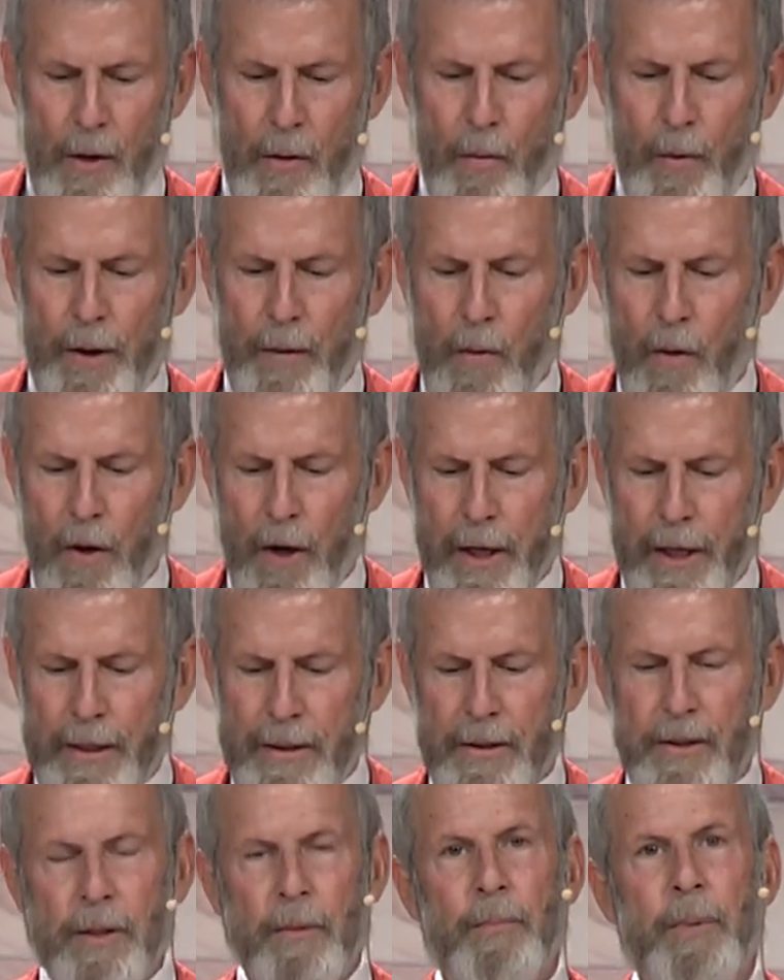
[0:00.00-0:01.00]
We want
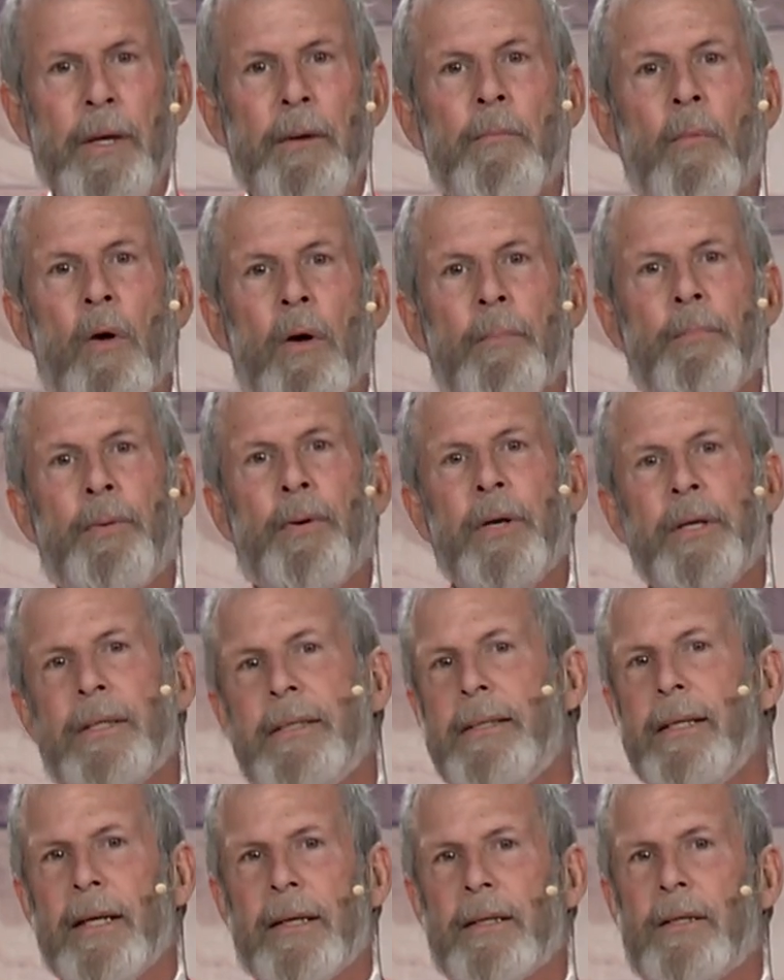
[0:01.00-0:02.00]
it to be more
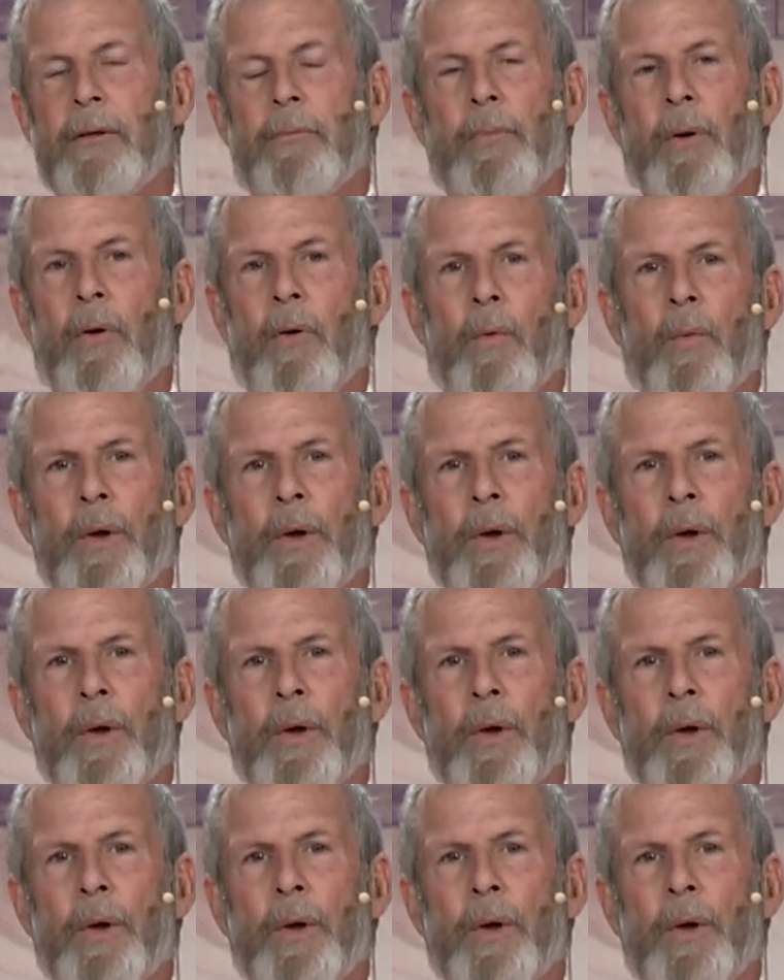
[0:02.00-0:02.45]
predictable.